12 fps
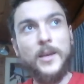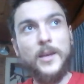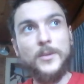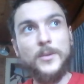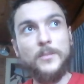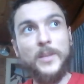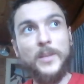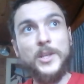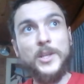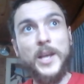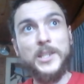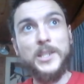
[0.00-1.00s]
It was a pleasure
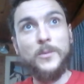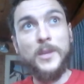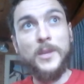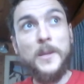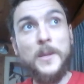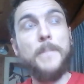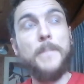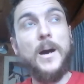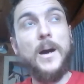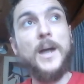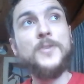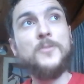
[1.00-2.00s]
acting with him.
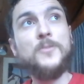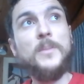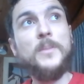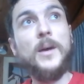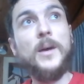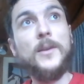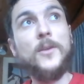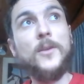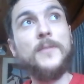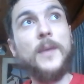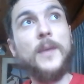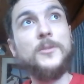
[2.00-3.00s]
I just remember a lot of
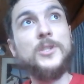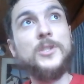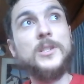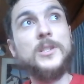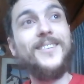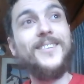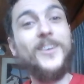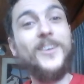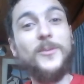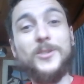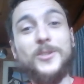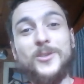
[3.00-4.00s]
that was just like it
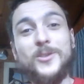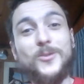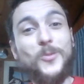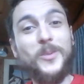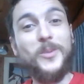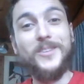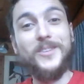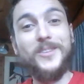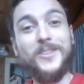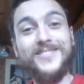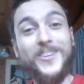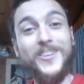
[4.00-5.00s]
was just super.
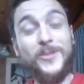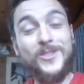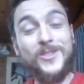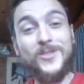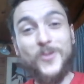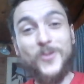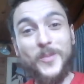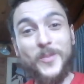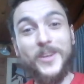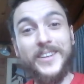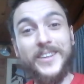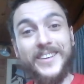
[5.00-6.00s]
It was
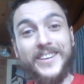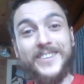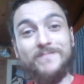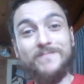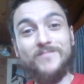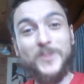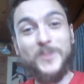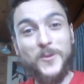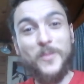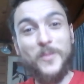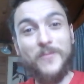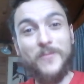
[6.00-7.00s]
super
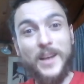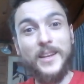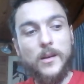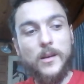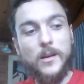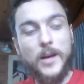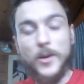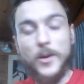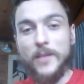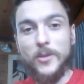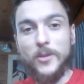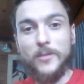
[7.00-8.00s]
super fun. I don't
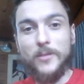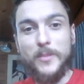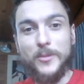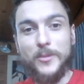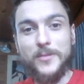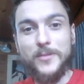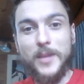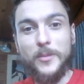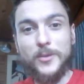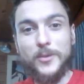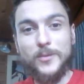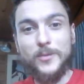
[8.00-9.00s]
have a lot of memories from that
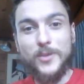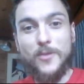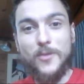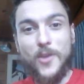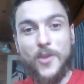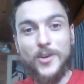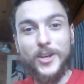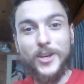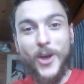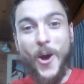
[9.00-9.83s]
because it was so long ago.